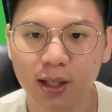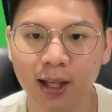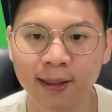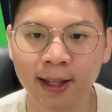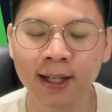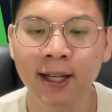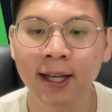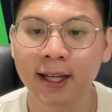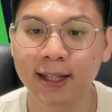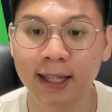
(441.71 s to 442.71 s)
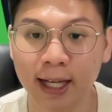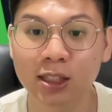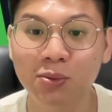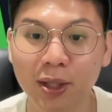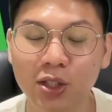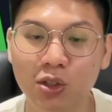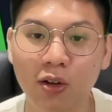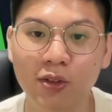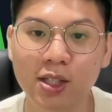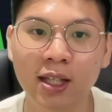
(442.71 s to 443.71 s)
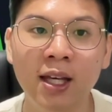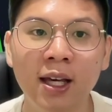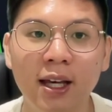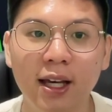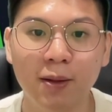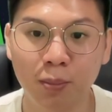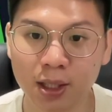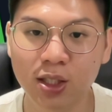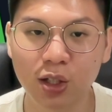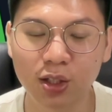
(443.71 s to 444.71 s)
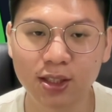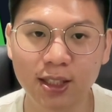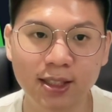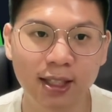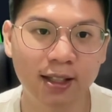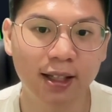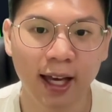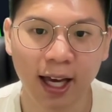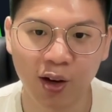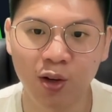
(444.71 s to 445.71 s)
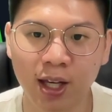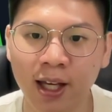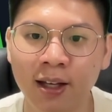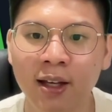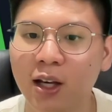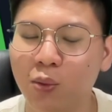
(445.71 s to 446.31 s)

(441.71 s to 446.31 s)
And then the last one is obviously Mr. Consistent, Harry Kane.